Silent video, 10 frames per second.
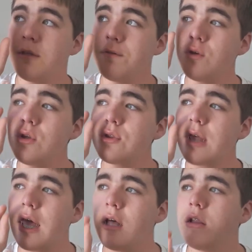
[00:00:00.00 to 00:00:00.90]
if you could
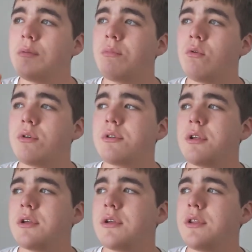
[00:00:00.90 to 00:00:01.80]
teleport,
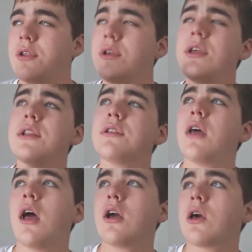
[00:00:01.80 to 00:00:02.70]
you can
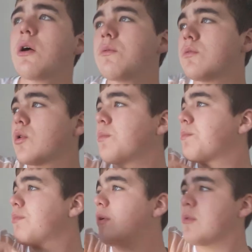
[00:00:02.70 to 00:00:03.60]
go to
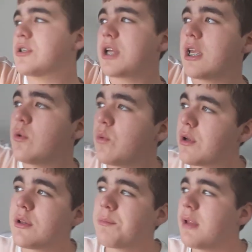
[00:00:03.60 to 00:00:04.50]
pretty much
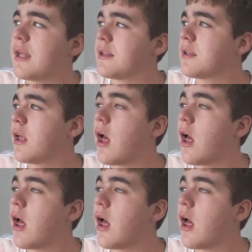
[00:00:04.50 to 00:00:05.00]
anywhere on the planet.